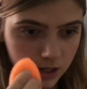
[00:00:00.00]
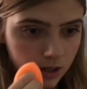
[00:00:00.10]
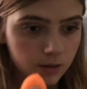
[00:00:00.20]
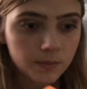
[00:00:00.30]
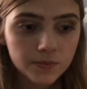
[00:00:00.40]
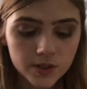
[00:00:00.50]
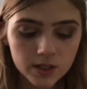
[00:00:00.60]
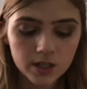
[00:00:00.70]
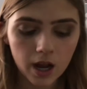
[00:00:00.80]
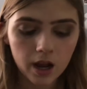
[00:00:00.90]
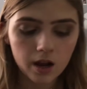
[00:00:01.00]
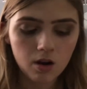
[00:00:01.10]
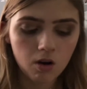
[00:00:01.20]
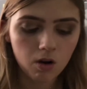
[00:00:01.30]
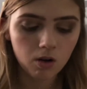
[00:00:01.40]
it stay
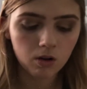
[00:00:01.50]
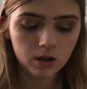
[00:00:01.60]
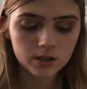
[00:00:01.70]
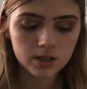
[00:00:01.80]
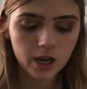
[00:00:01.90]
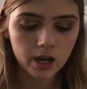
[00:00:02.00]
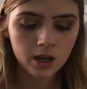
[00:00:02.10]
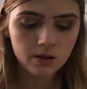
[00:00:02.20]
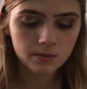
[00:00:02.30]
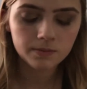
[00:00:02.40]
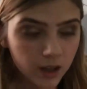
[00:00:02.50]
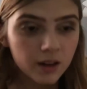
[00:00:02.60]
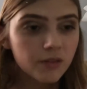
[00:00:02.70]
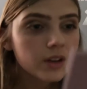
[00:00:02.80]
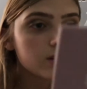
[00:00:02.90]
all day. And if it